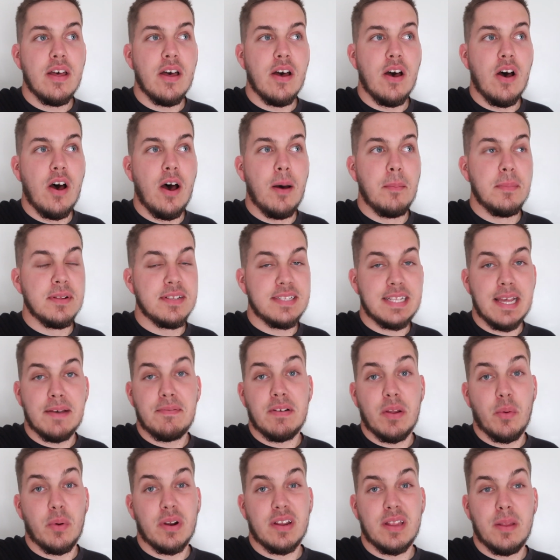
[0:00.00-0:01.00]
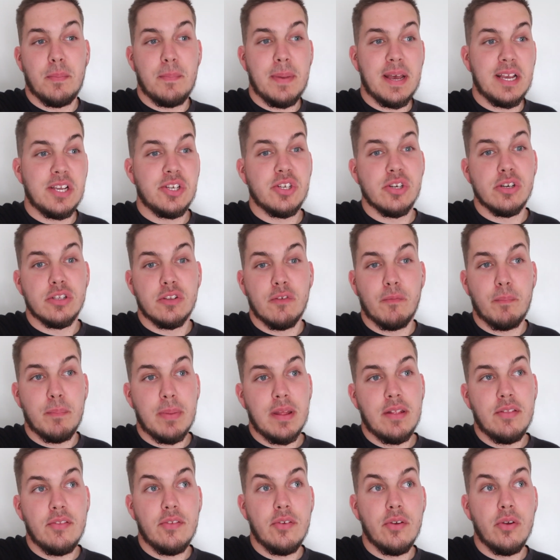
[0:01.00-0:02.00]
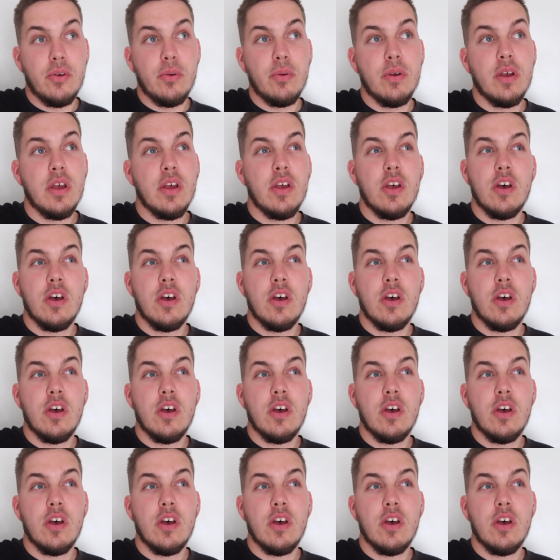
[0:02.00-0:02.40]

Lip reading: It's definitely one of the best shows I've been to.